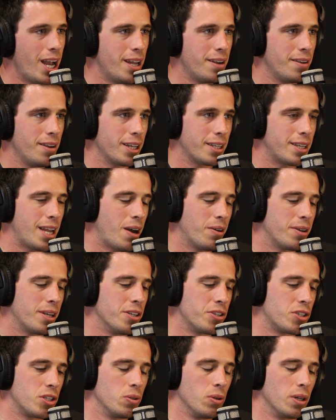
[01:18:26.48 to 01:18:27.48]
And like
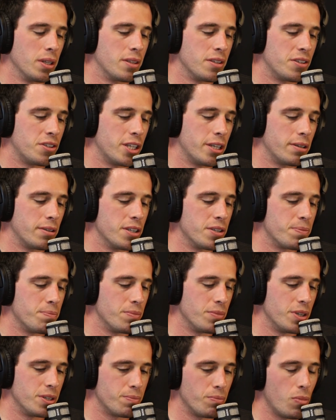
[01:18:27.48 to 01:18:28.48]
nowadays too, like the series
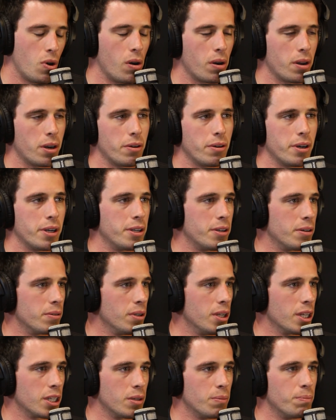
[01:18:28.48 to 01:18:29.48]
is monitoring your
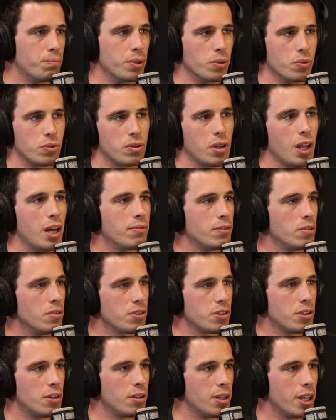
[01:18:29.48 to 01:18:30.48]
boost
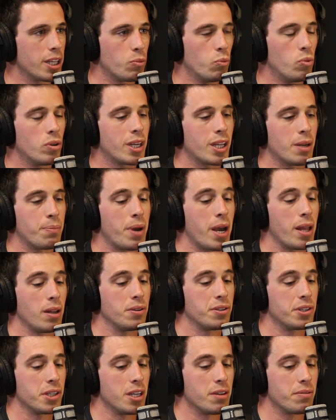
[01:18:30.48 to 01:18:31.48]
levels and all. Like we'll get a
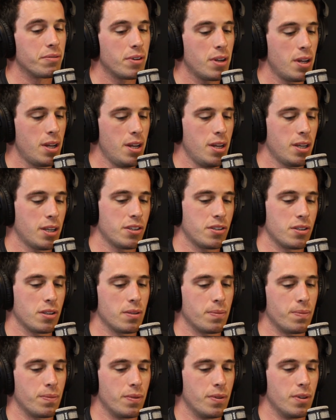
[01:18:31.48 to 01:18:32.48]
penalty because
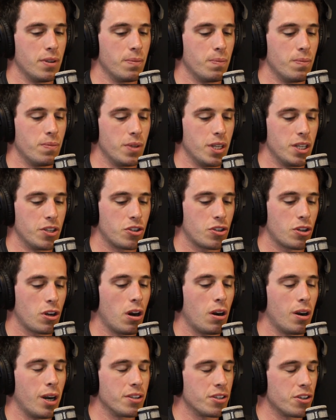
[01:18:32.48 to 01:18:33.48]
the each
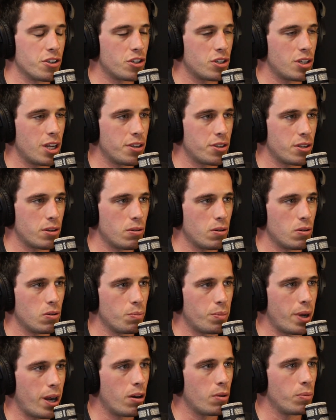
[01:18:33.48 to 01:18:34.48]
car has their
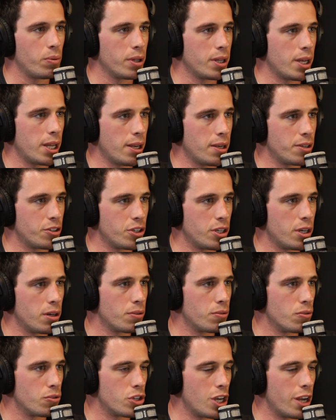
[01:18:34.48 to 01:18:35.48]
own power plant engineer
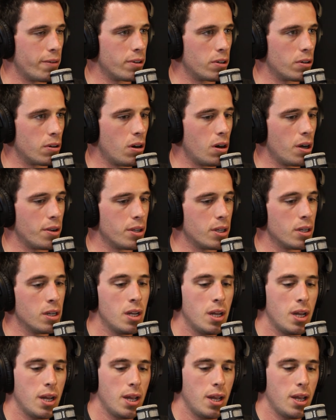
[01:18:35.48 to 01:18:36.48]
through Chevy or Honda,
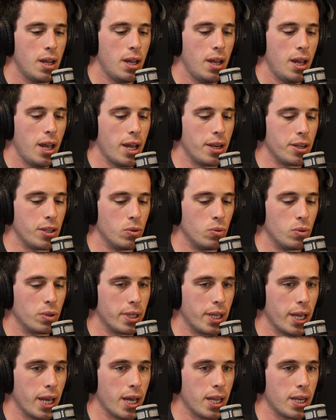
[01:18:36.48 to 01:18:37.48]
and you'll
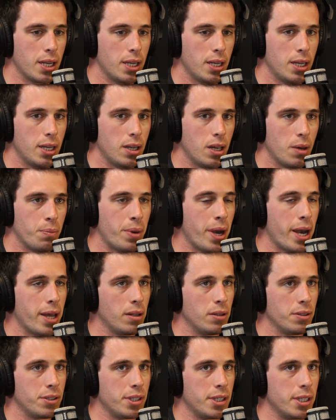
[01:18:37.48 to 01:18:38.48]
get a
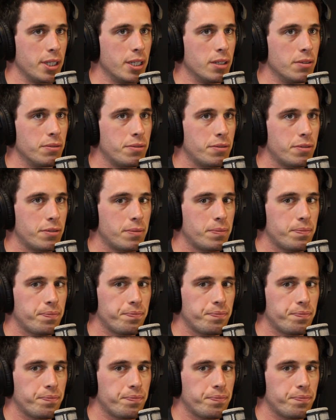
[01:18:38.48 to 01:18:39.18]
penalty if